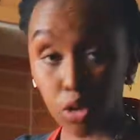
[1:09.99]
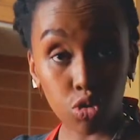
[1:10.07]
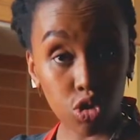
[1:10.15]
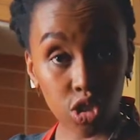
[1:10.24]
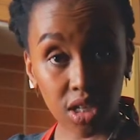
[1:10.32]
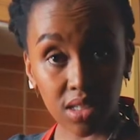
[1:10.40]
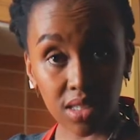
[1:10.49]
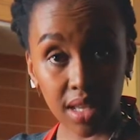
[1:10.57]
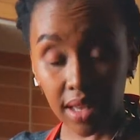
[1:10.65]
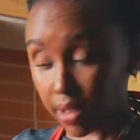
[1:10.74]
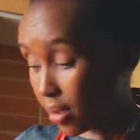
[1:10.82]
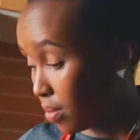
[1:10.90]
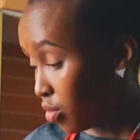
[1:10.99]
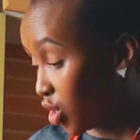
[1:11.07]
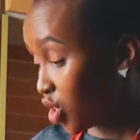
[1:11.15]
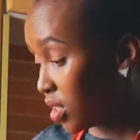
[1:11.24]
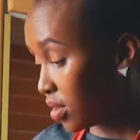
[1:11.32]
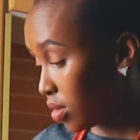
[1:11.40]
nutritious,
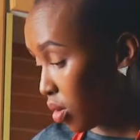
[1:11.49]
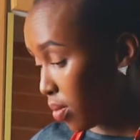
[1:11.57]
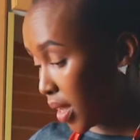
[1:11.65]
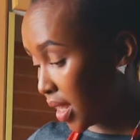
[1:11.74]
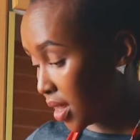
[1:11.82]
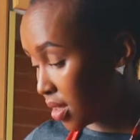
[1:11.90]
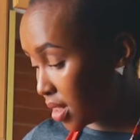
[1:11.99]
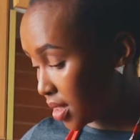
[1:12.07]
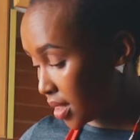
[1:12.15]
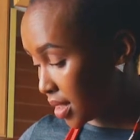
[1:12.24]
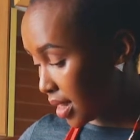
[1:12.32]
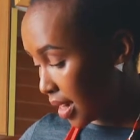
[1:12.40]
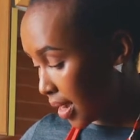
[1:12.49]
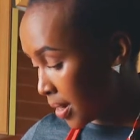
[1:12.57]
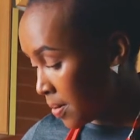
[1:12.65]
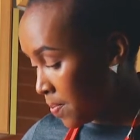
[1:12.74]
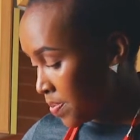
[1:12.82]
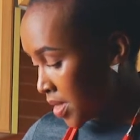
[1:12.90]
rich in omega-3, 6 and
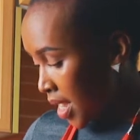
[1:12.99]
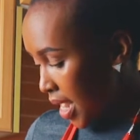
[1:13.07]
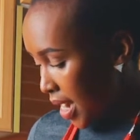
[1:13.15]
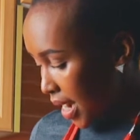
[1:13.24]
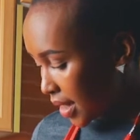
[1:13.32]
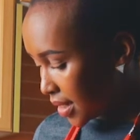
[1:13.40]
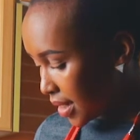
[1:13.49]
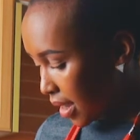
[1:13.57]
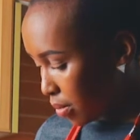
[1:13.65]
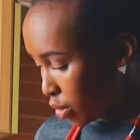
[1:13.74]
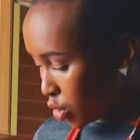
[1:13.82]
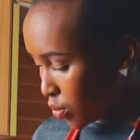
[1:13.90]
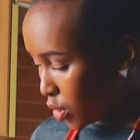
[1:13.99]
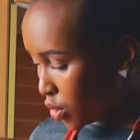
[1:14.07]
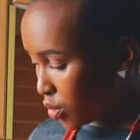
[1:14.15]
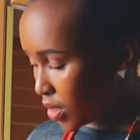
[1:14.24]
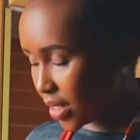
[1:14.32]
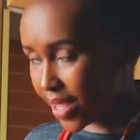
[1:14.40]
9. And lastly, I'm going to be
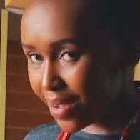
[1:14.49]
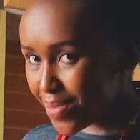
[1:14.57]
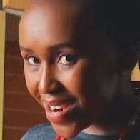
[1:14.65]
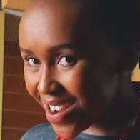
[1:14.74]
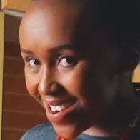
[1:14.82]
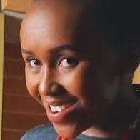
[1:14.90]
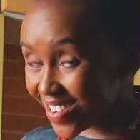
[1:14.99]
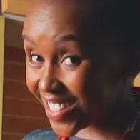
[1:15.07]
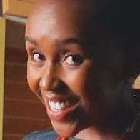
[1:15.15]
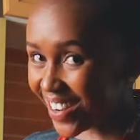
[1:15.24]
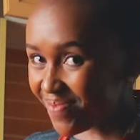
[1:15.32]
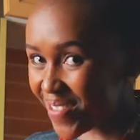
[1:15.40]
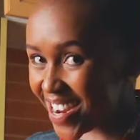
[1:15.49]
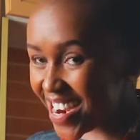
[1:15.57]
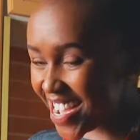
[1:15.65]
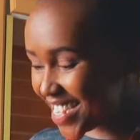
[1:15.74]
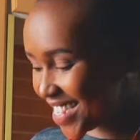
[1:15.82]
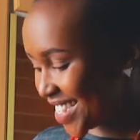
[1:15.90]
using a banana because I love
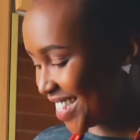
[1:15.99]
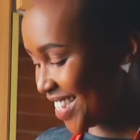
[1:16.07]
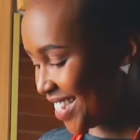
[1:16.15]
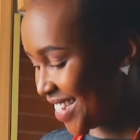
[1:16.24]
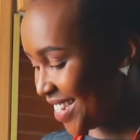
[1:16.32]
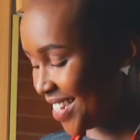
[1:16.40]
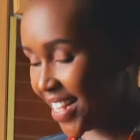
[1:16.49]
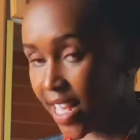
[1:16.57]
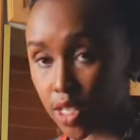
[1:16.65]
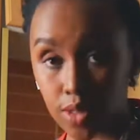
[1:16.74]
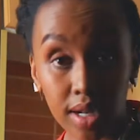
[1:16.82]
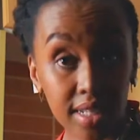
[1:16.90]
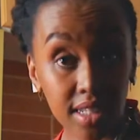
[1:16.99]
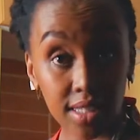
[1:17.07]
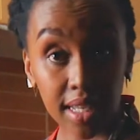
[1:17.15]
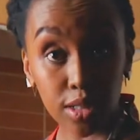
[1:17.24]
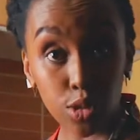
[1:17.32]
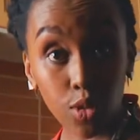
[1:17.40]
bananas. So let's just
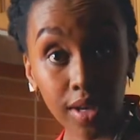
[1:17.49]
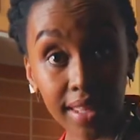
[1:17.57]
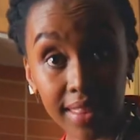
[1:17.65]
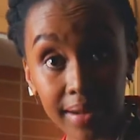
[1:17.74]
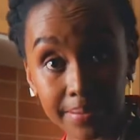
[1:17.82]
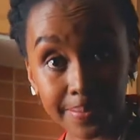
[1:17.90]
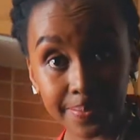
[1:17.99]
get to cooking then.